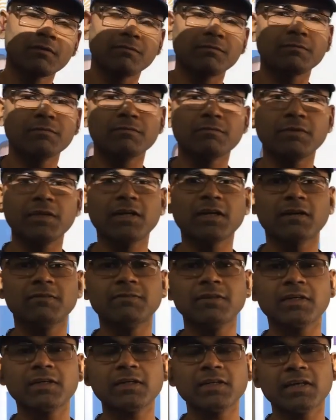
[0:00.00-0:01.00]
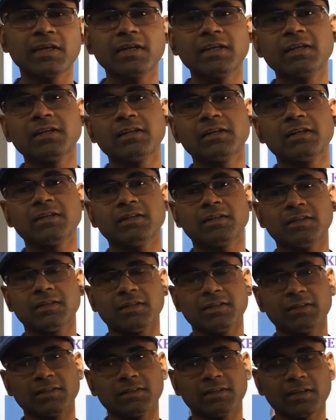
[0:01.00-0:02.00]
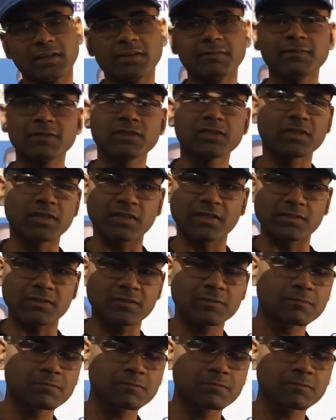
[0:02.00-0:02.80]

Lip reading: we cover in the given series.